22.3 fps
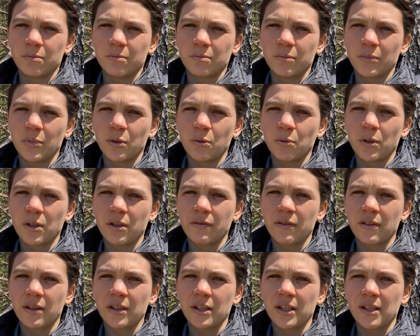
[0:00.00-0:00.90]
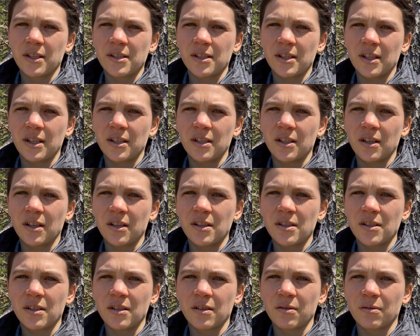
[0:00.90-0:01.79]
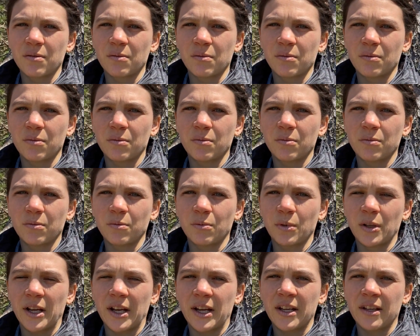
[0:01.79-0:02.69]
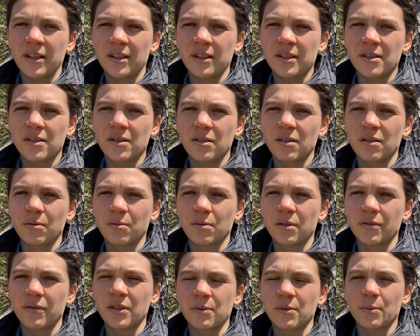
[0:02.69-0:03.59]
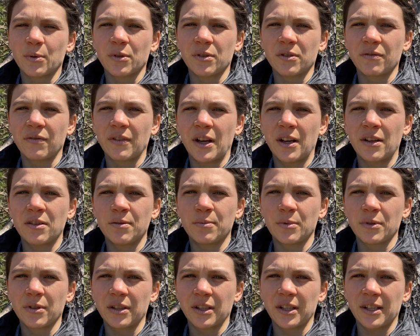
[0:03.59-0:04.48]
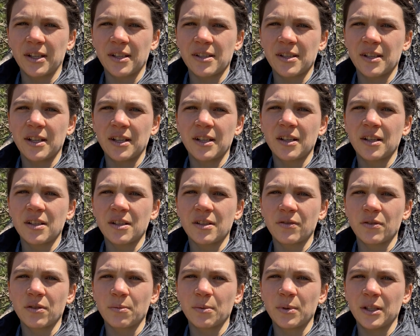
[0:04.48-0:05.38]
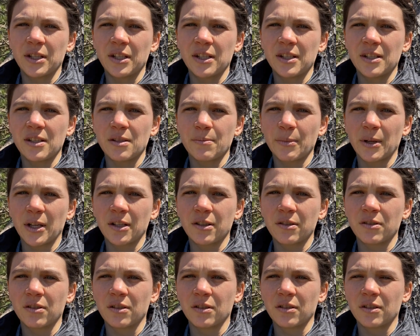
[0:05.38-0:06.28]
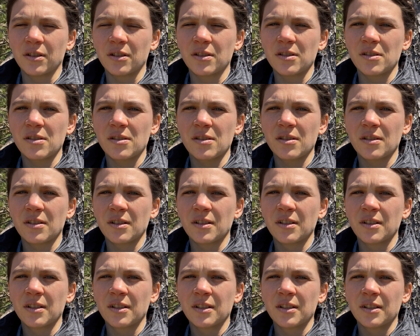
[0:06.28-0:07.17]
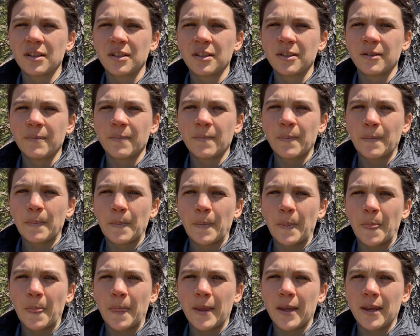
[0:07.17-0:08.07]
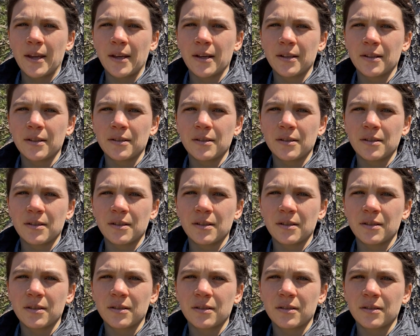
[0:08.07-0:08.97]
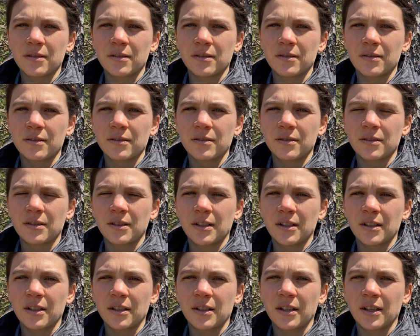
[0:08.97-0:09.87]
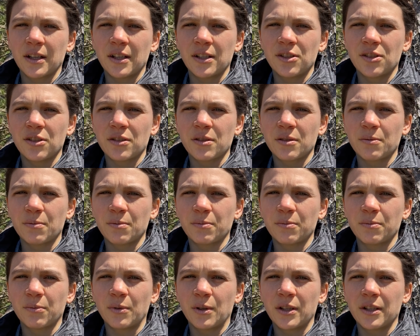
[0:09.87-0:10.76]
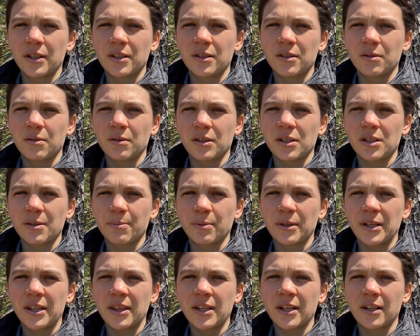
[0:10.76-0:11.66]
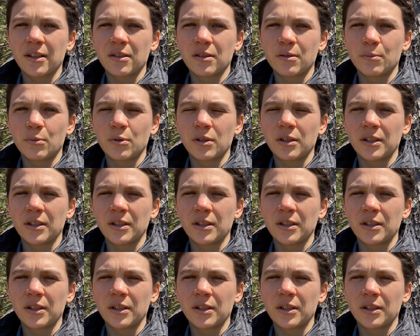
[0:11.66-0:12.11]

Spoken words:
But one of the things that he does, and what I consider one of most valuable things that he does for me, is medical alerts. And I just wanted to explain that a little more.